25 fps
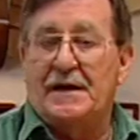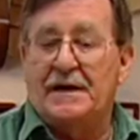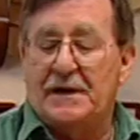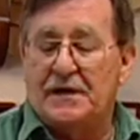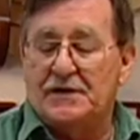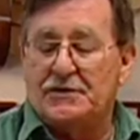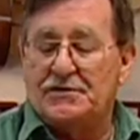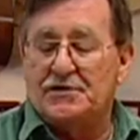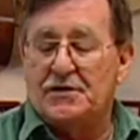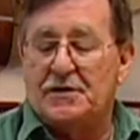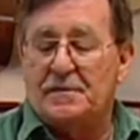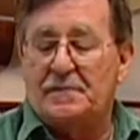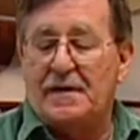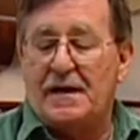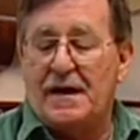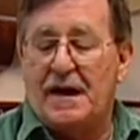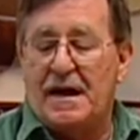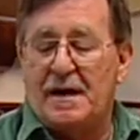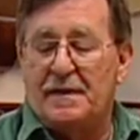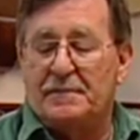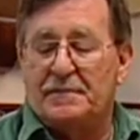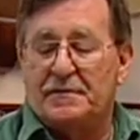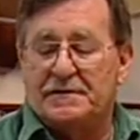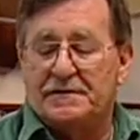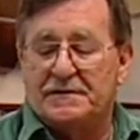it should be
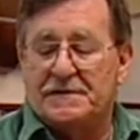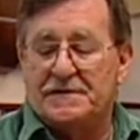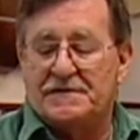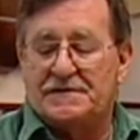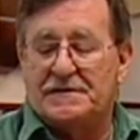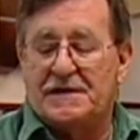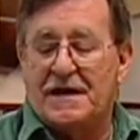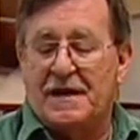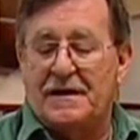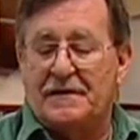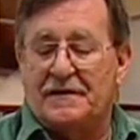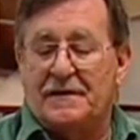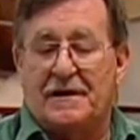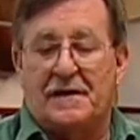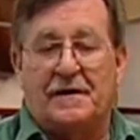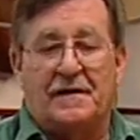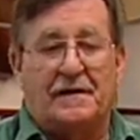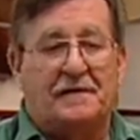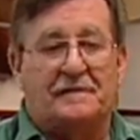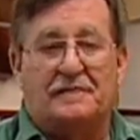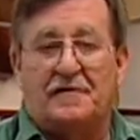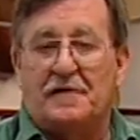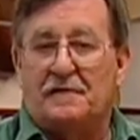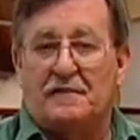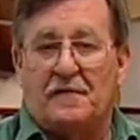able to stay there.
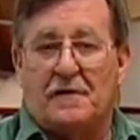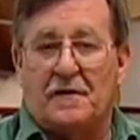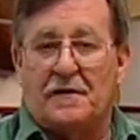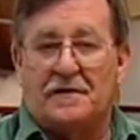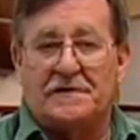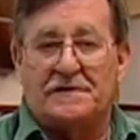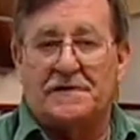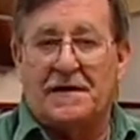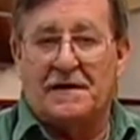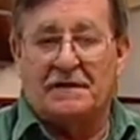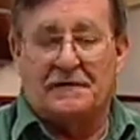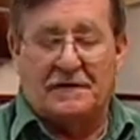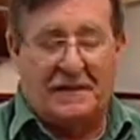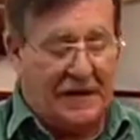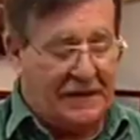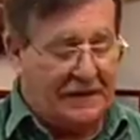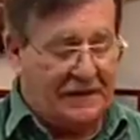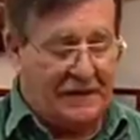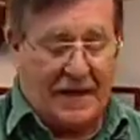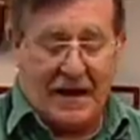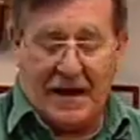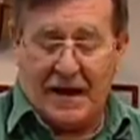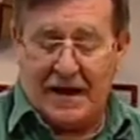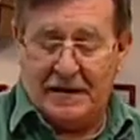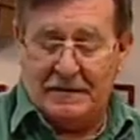And if it falls out like
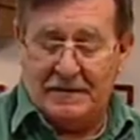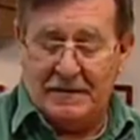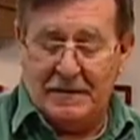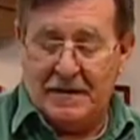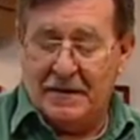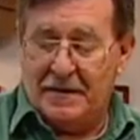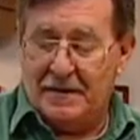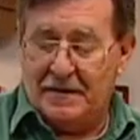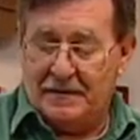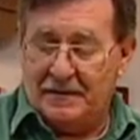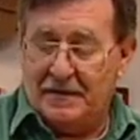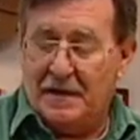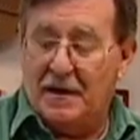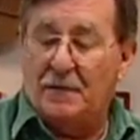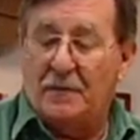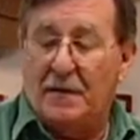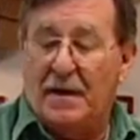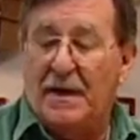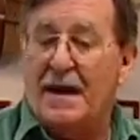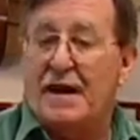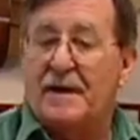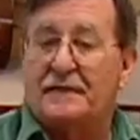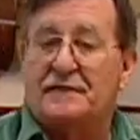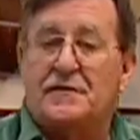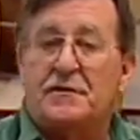that, then
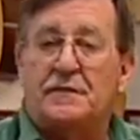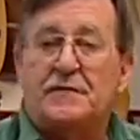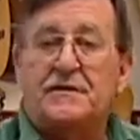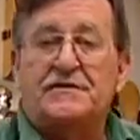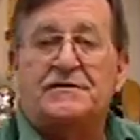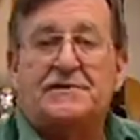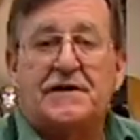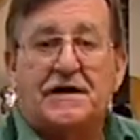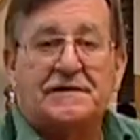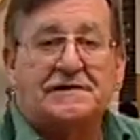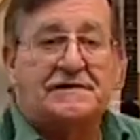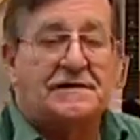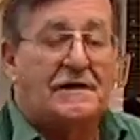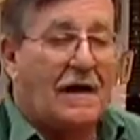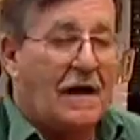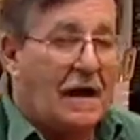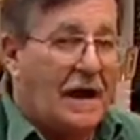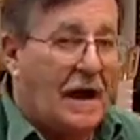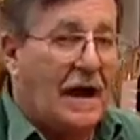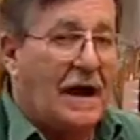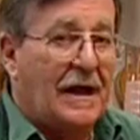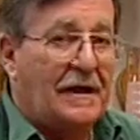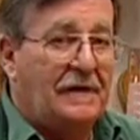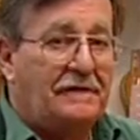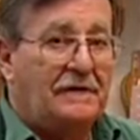we have to adjust the
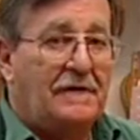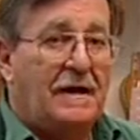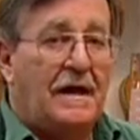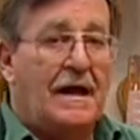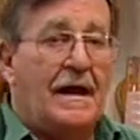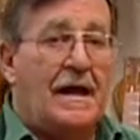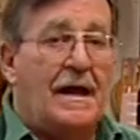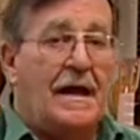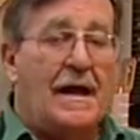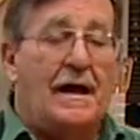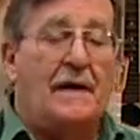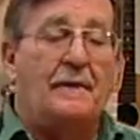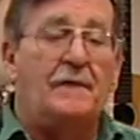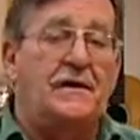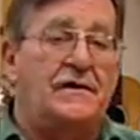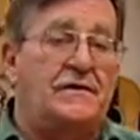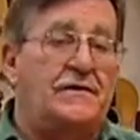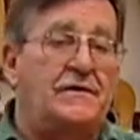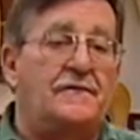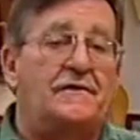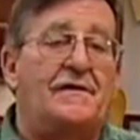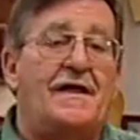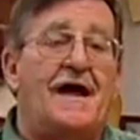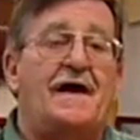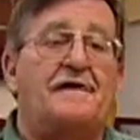height. And we
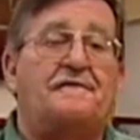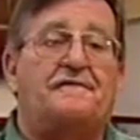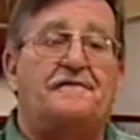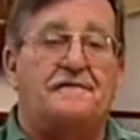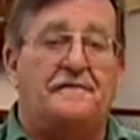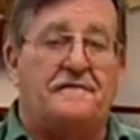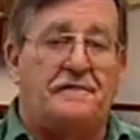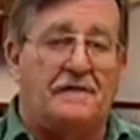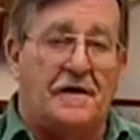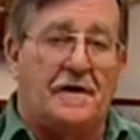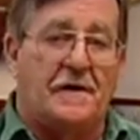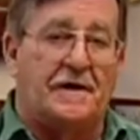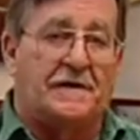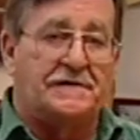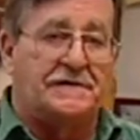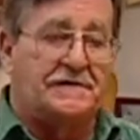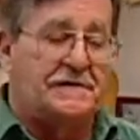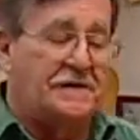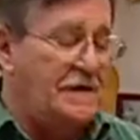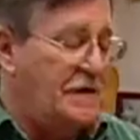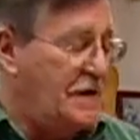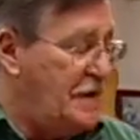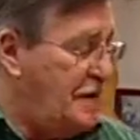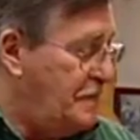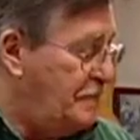do that first
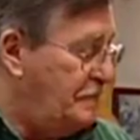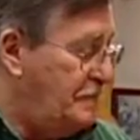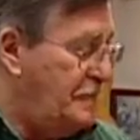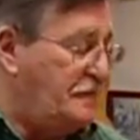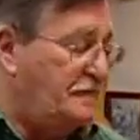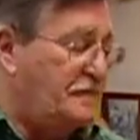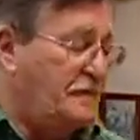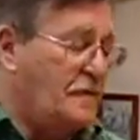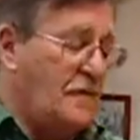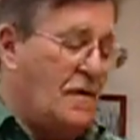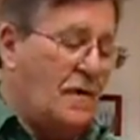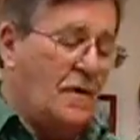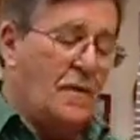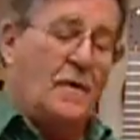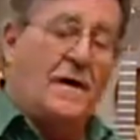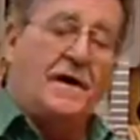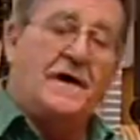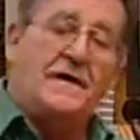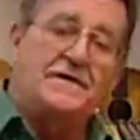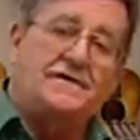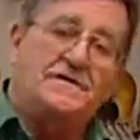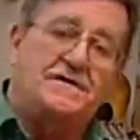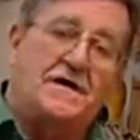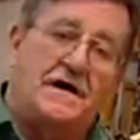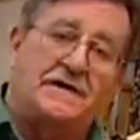before we
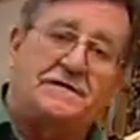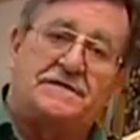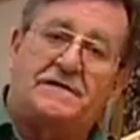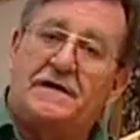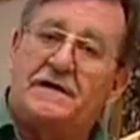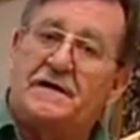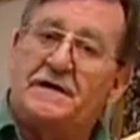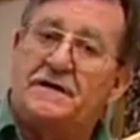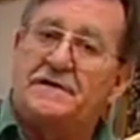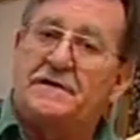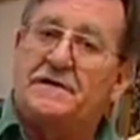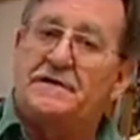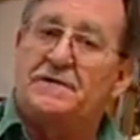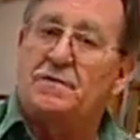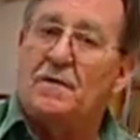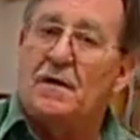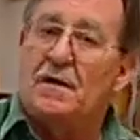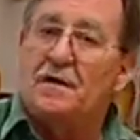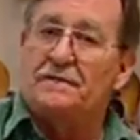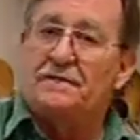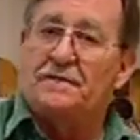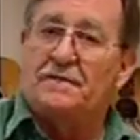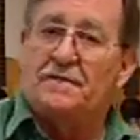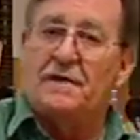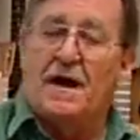adjust it at the
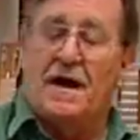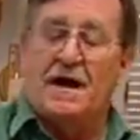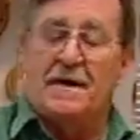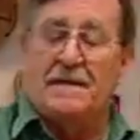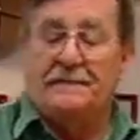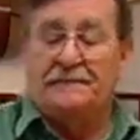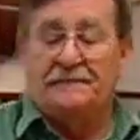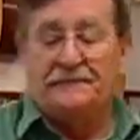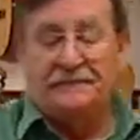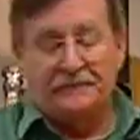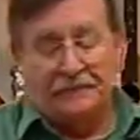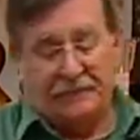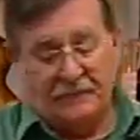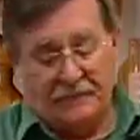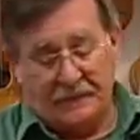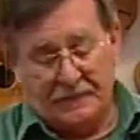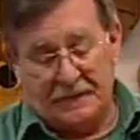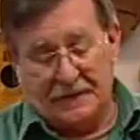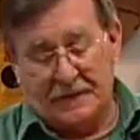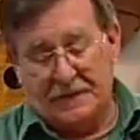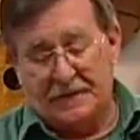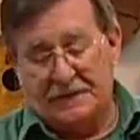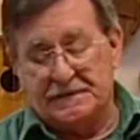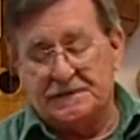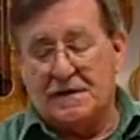12th fret.
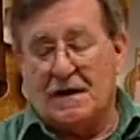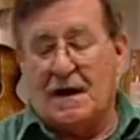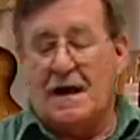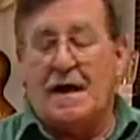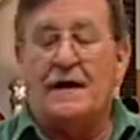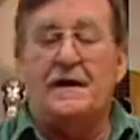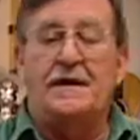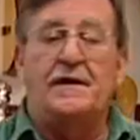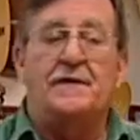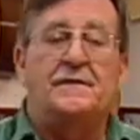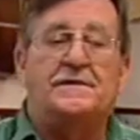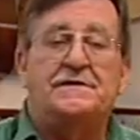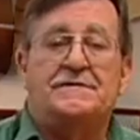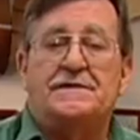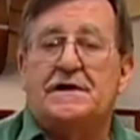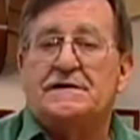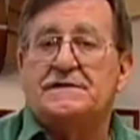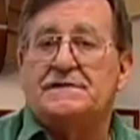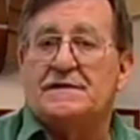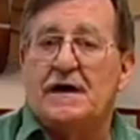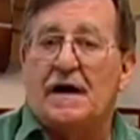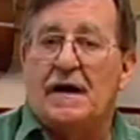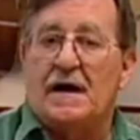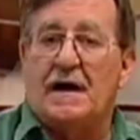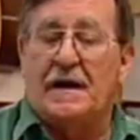So how do you
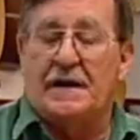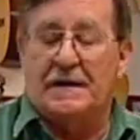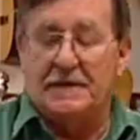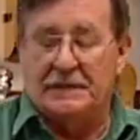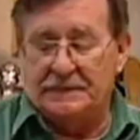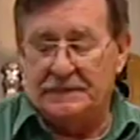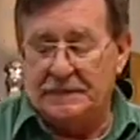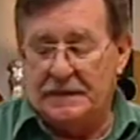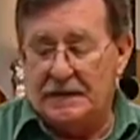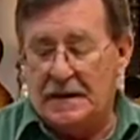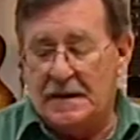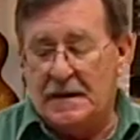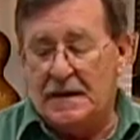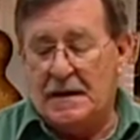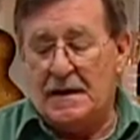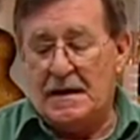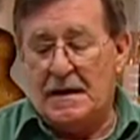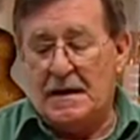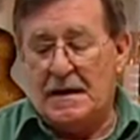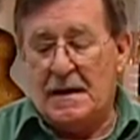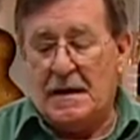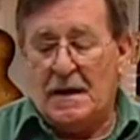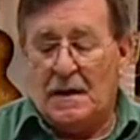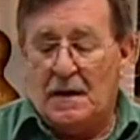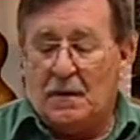adjust the height?
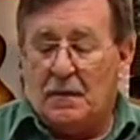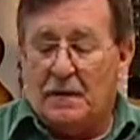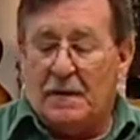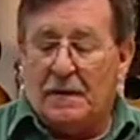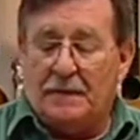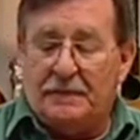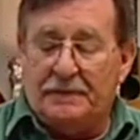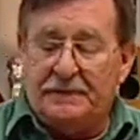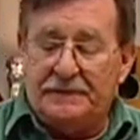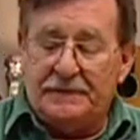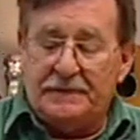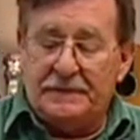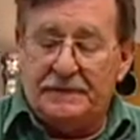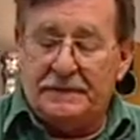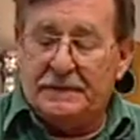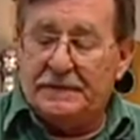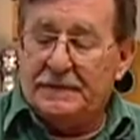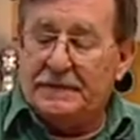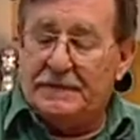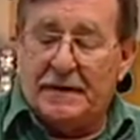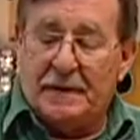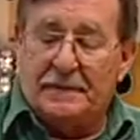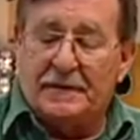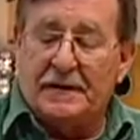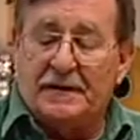Well,
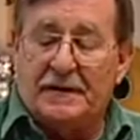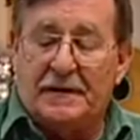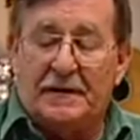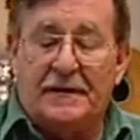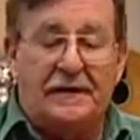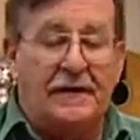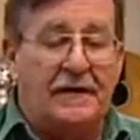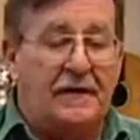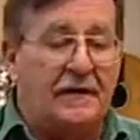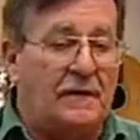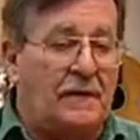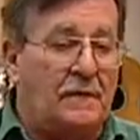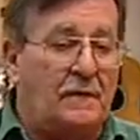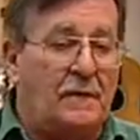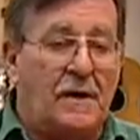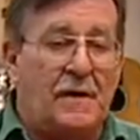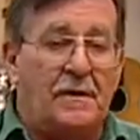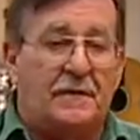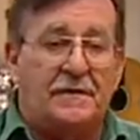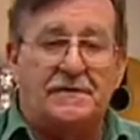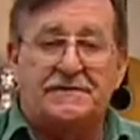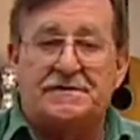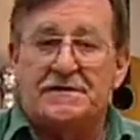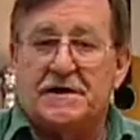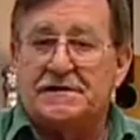typically the only way
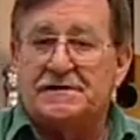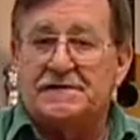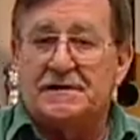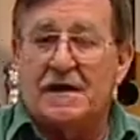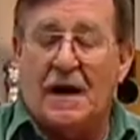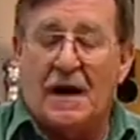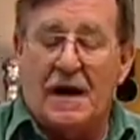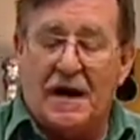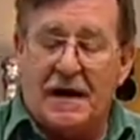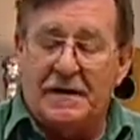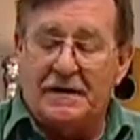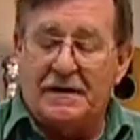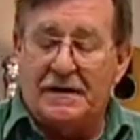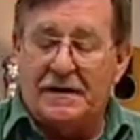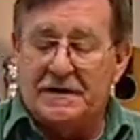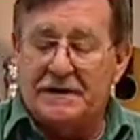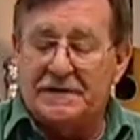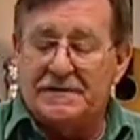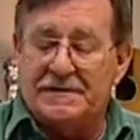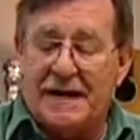to adjust the height is